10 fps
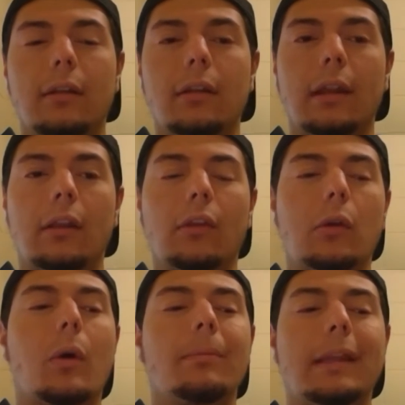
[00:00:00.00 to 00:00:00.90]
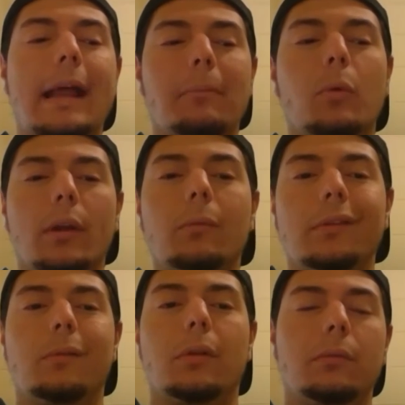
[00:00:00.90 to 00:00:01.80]
doesn't go up to that point
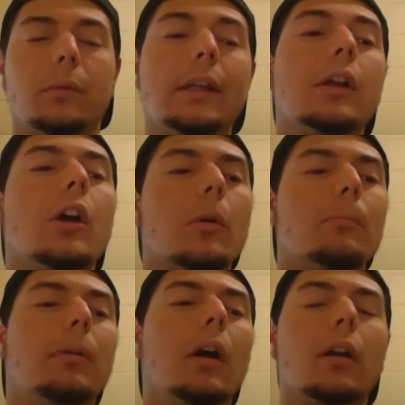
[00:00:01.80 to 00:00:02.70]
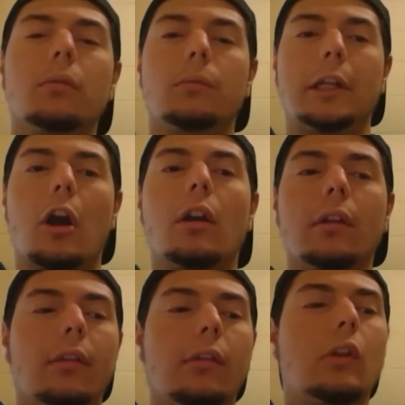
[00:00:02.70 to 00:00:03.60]
with Jordan Reed. But
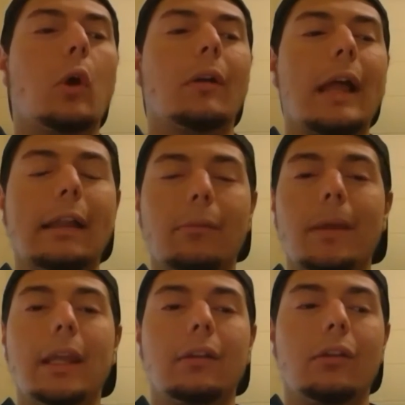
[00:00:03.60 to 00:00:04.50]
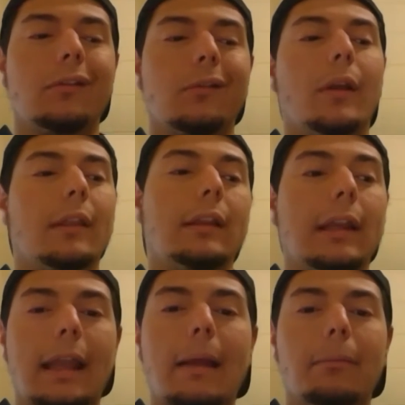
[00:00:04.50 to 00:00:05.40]
regardless, you know, I'm glad he's making this choice. I
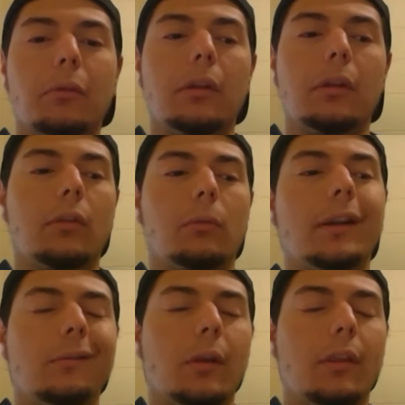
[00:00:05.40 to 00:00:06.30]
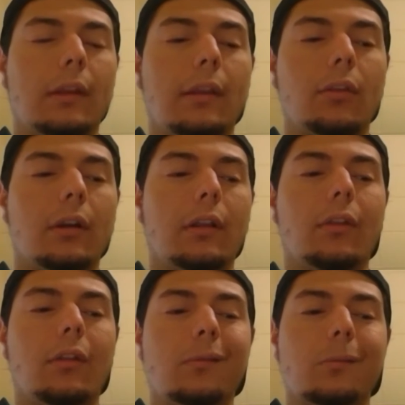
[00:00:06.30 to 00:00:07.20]
think it absolutely is the right choice in his certain
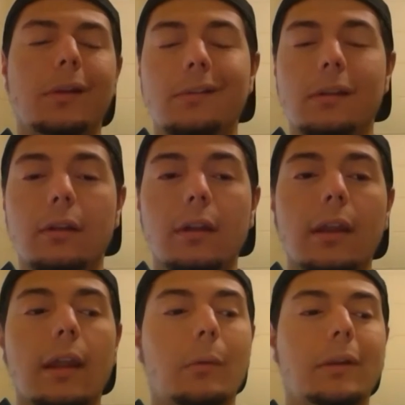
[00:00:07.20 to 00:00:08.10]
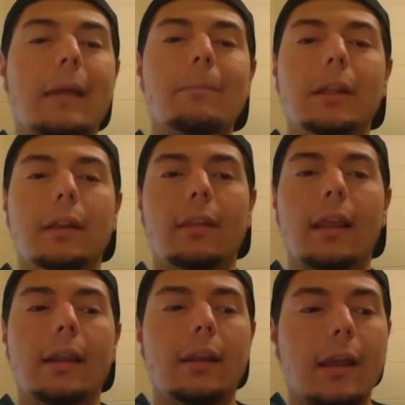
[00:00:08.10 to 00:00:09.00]
situation. And with that being
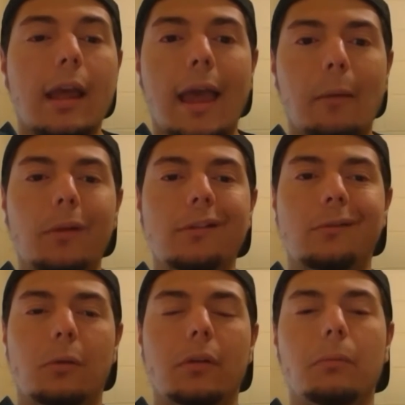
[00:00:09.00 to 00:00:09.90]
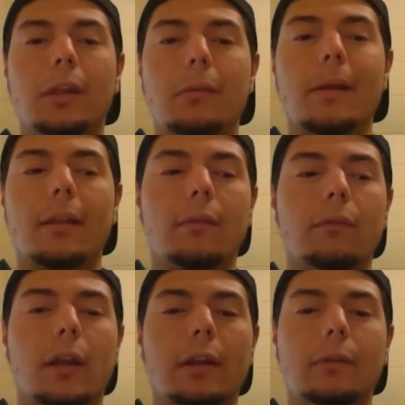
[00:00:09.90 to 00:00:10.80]
said, I wish Jordan Reed the best of
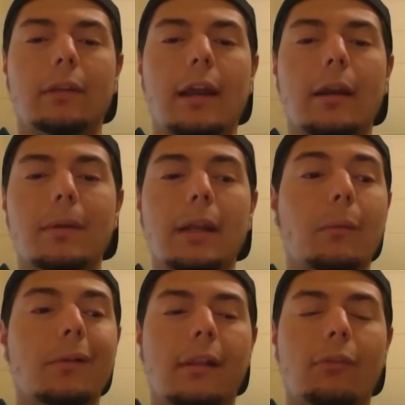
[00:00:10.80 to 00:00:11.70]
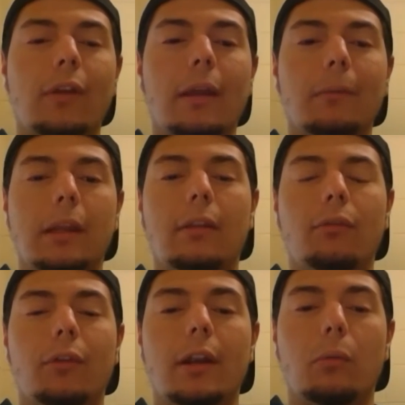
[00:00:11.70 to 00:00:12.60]
luck in retirement. I wish his family and his
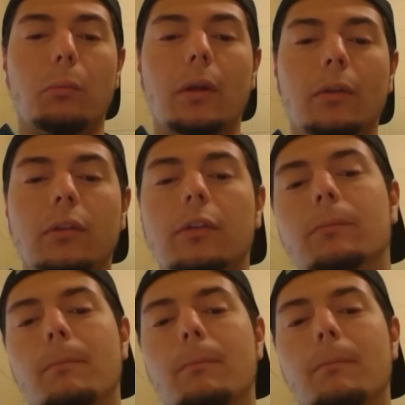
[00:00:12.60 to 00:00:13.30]
friends well, too.